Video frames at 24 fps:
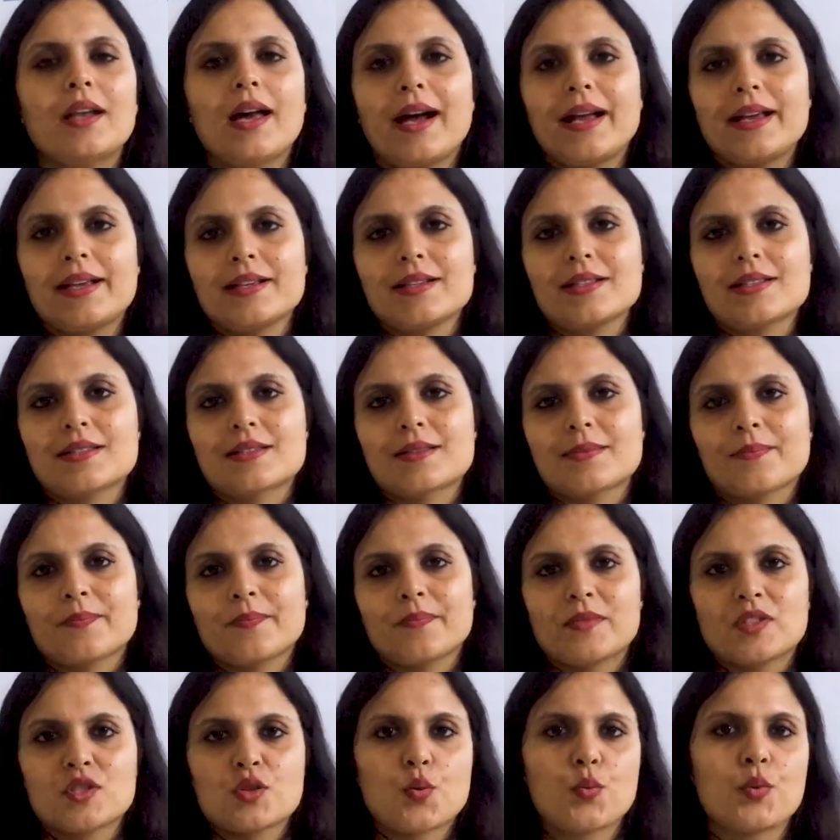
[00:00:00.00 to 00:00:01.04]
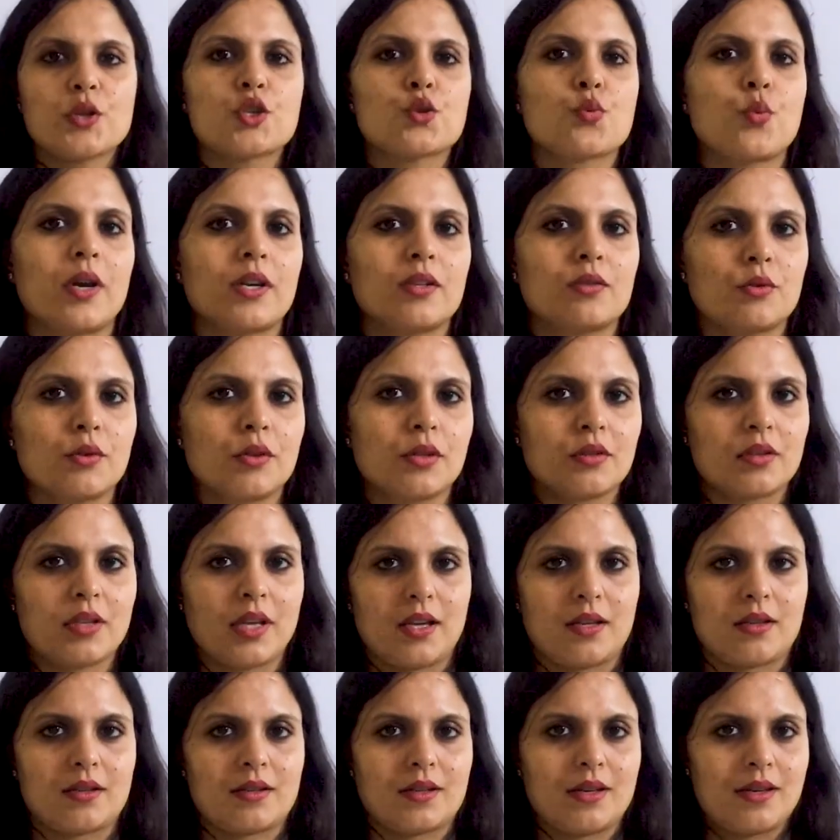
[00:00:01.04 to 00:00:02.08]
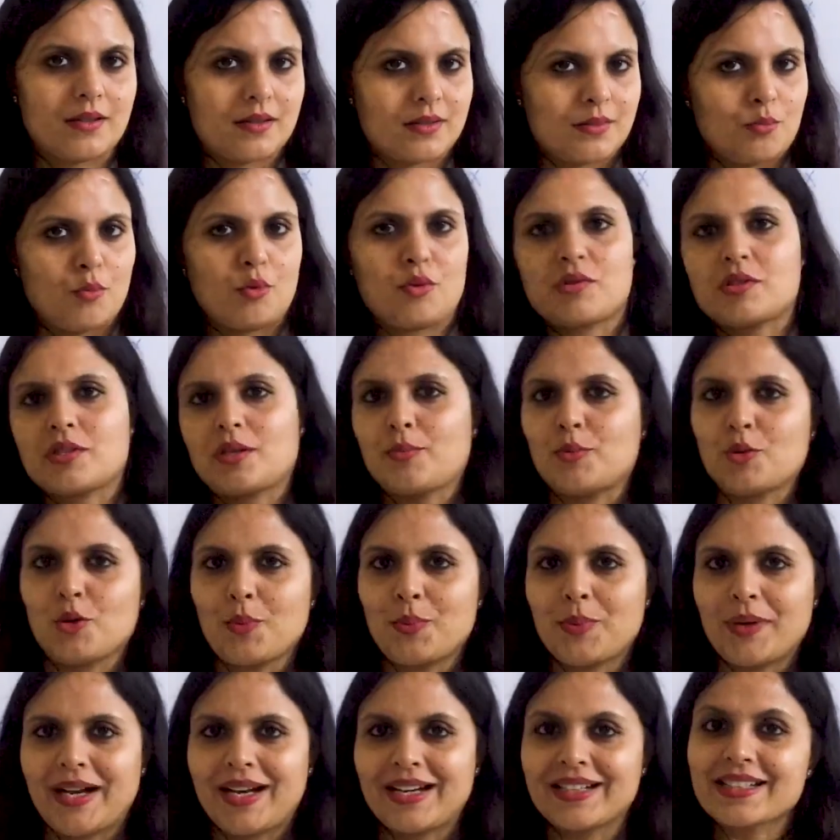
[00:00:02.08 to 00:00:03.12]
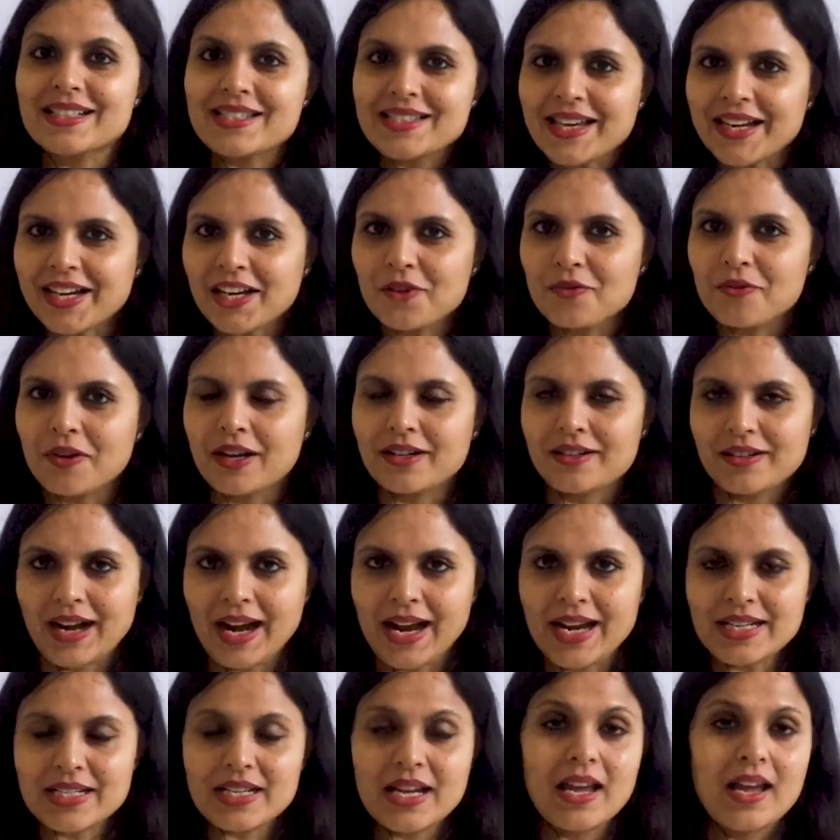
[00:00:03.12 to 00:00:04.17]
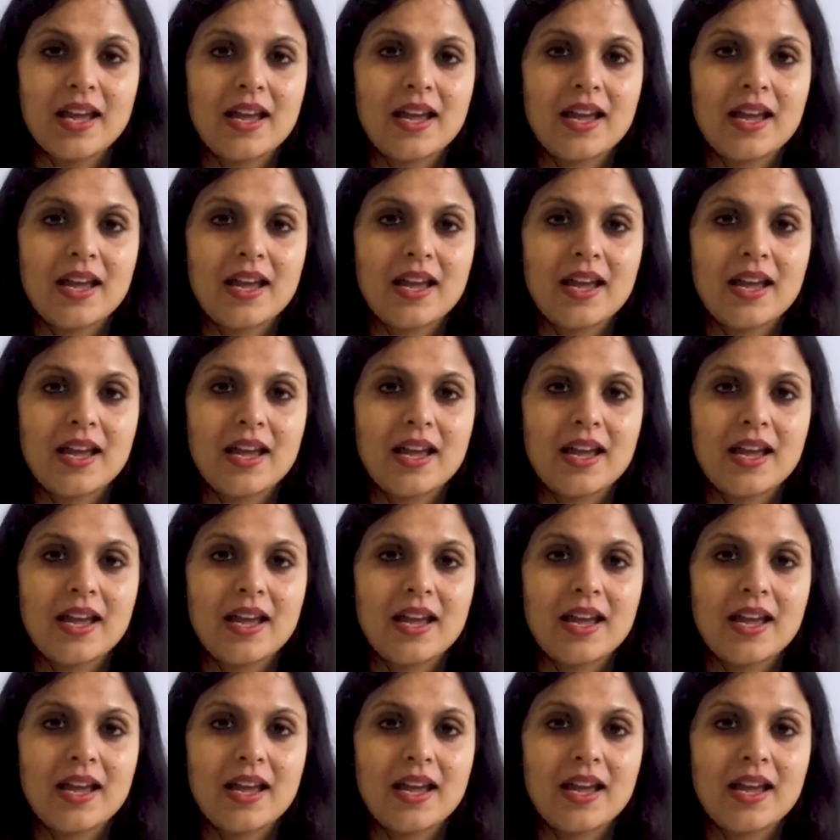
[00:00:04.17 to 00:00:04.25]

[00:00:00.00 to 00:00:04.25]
lies. So which one do you think is most appropriate? The second one, right?